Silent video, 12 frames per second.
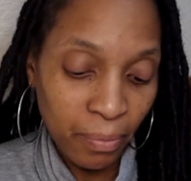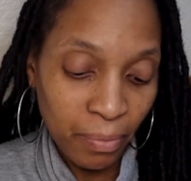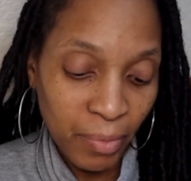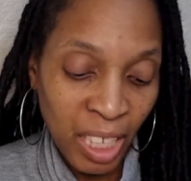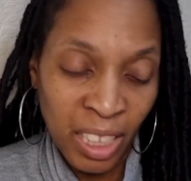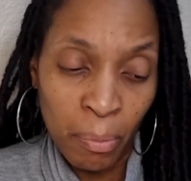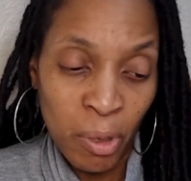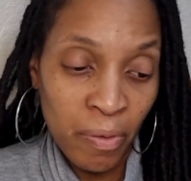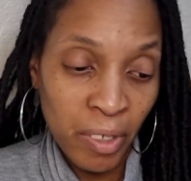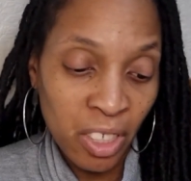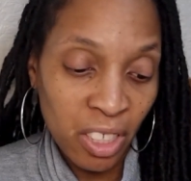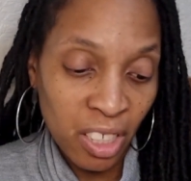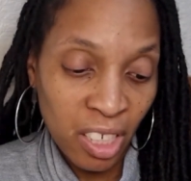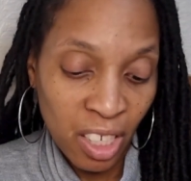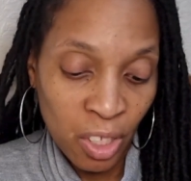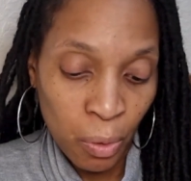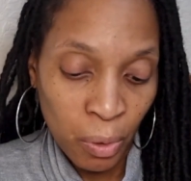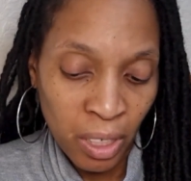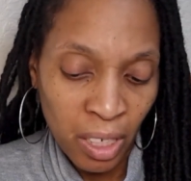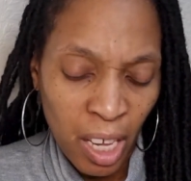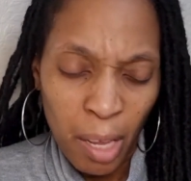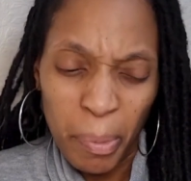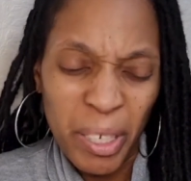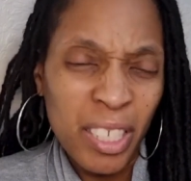then move on to the next one.
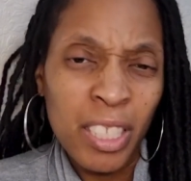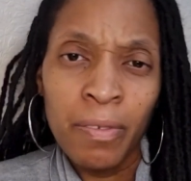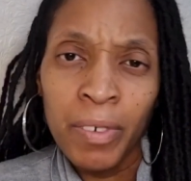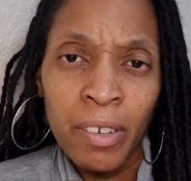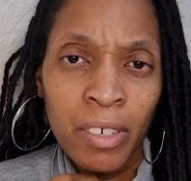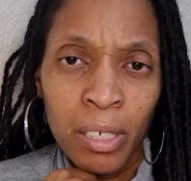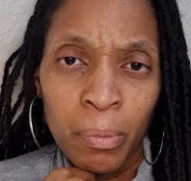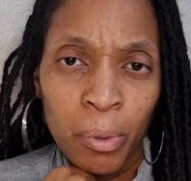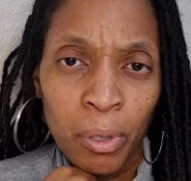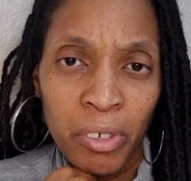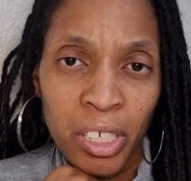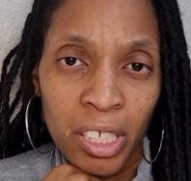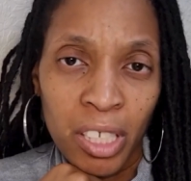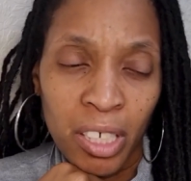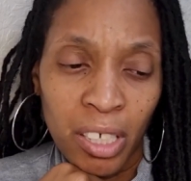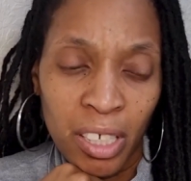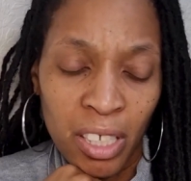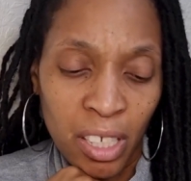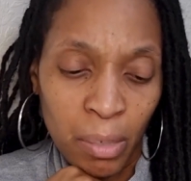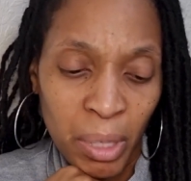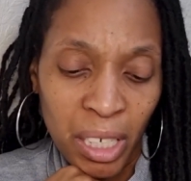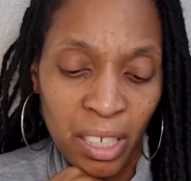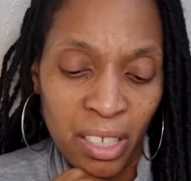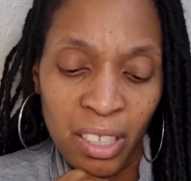But it's a very laborious task. I
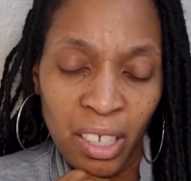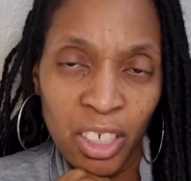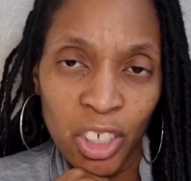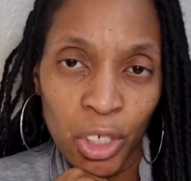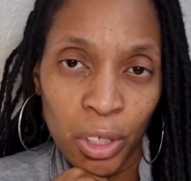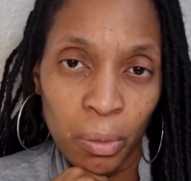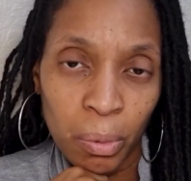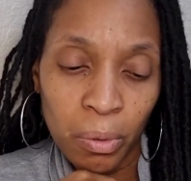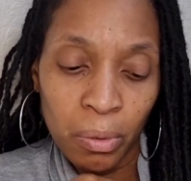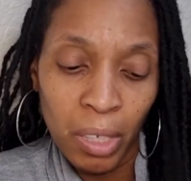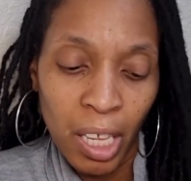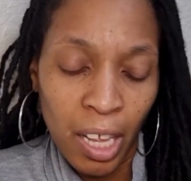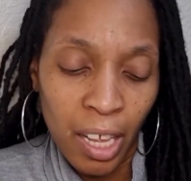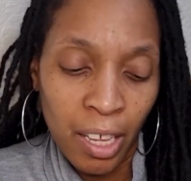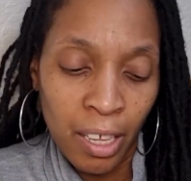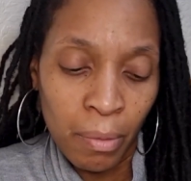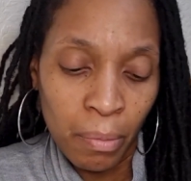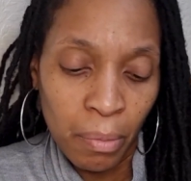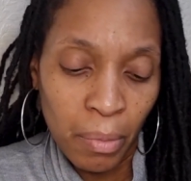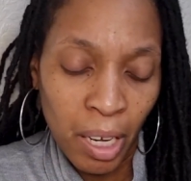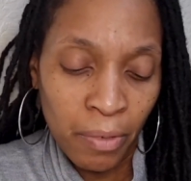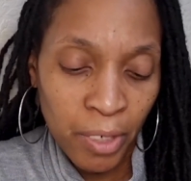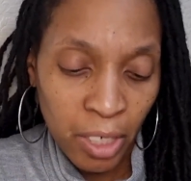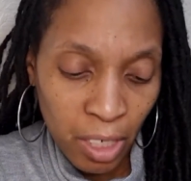mean, it's not enjoyable.
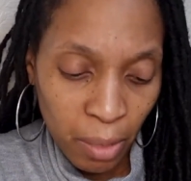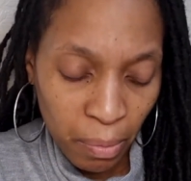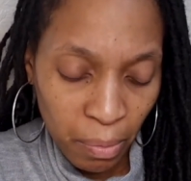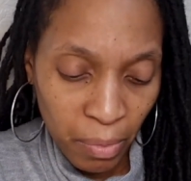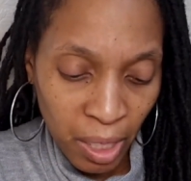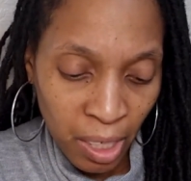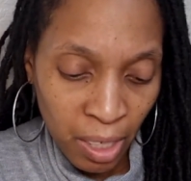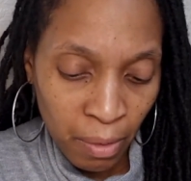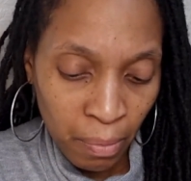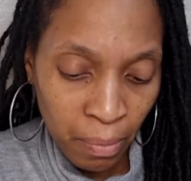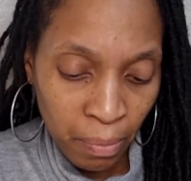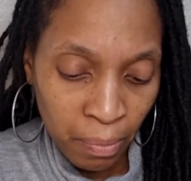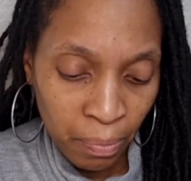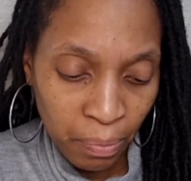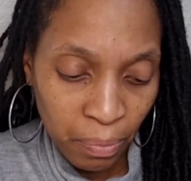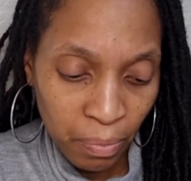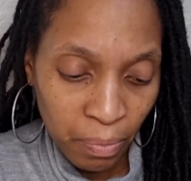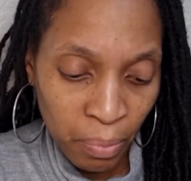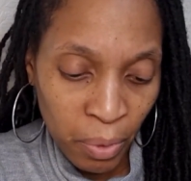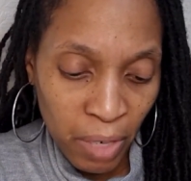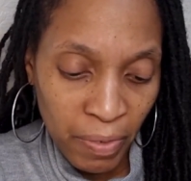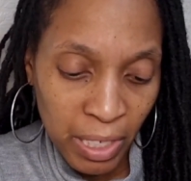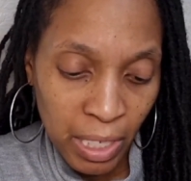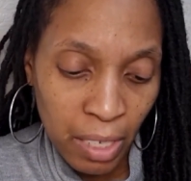I've done it
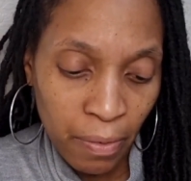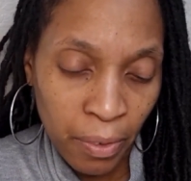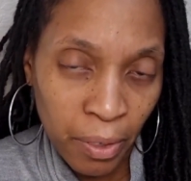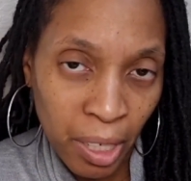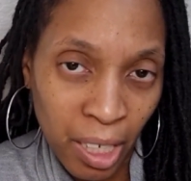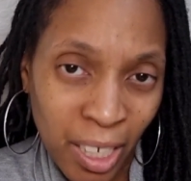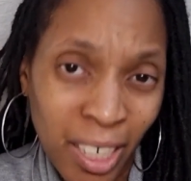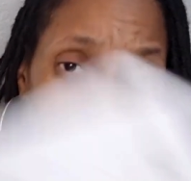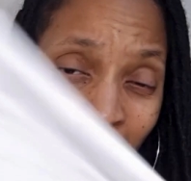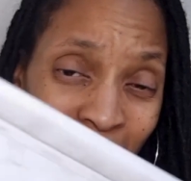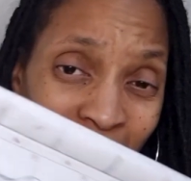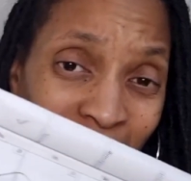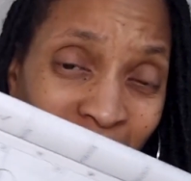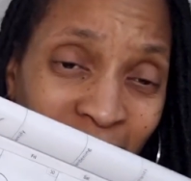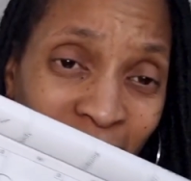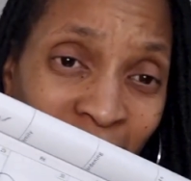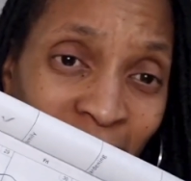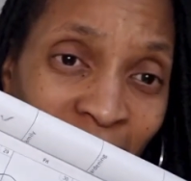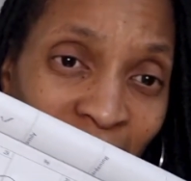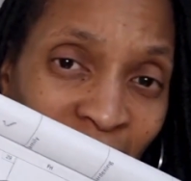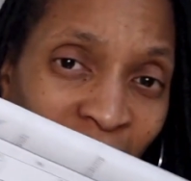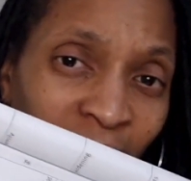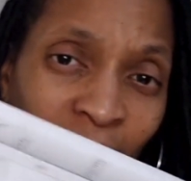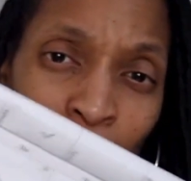previously for clients, and
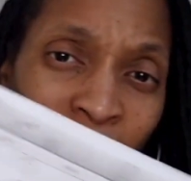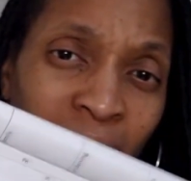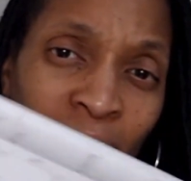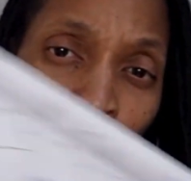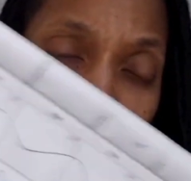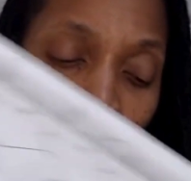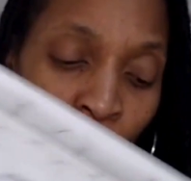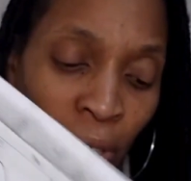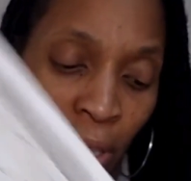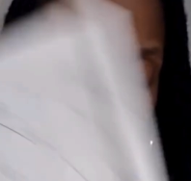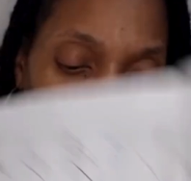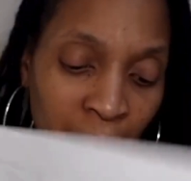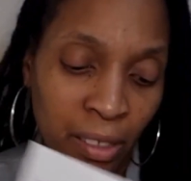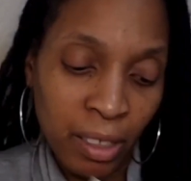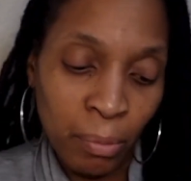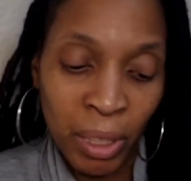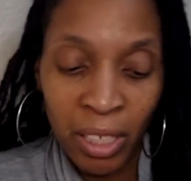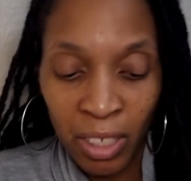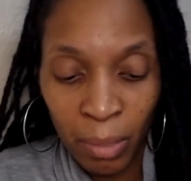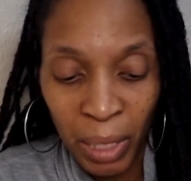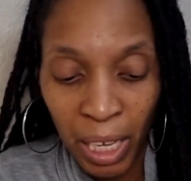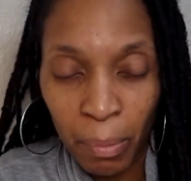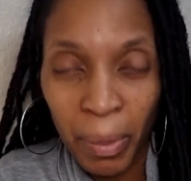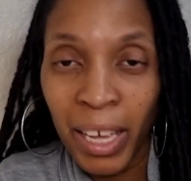I mean, this works quite well. And because I'm
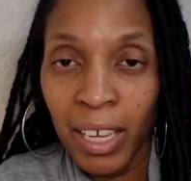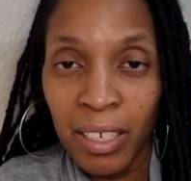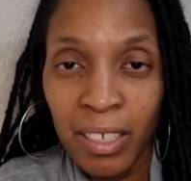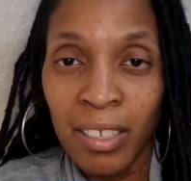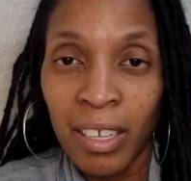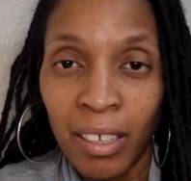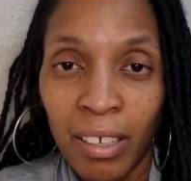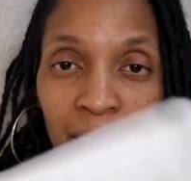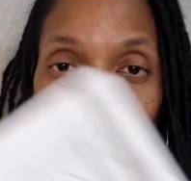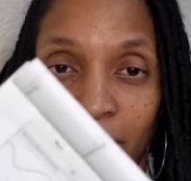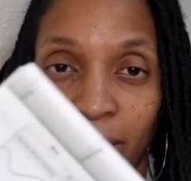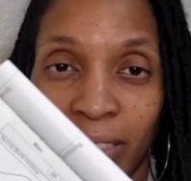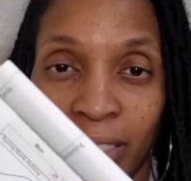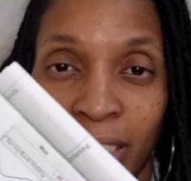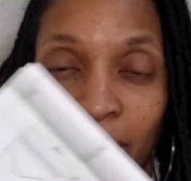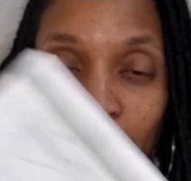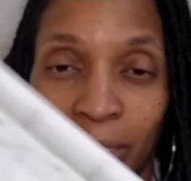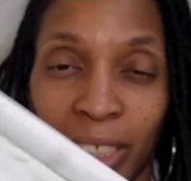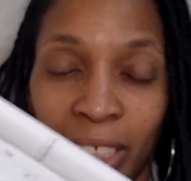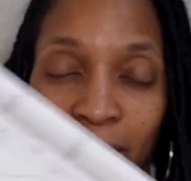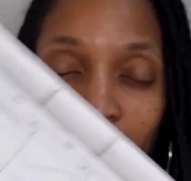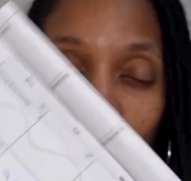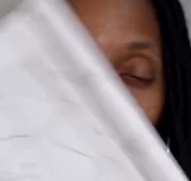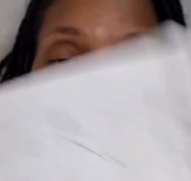getting paid, it's a lot,
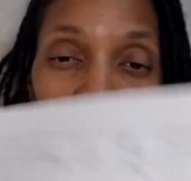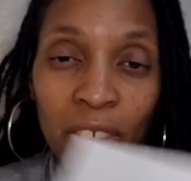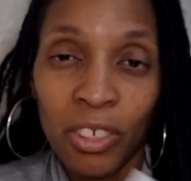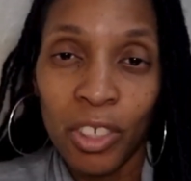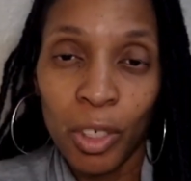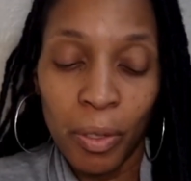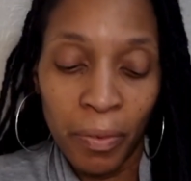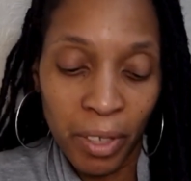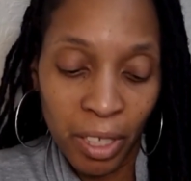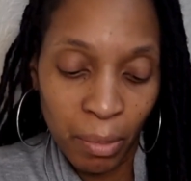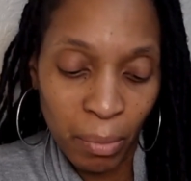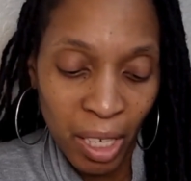it's quicker to do it for them.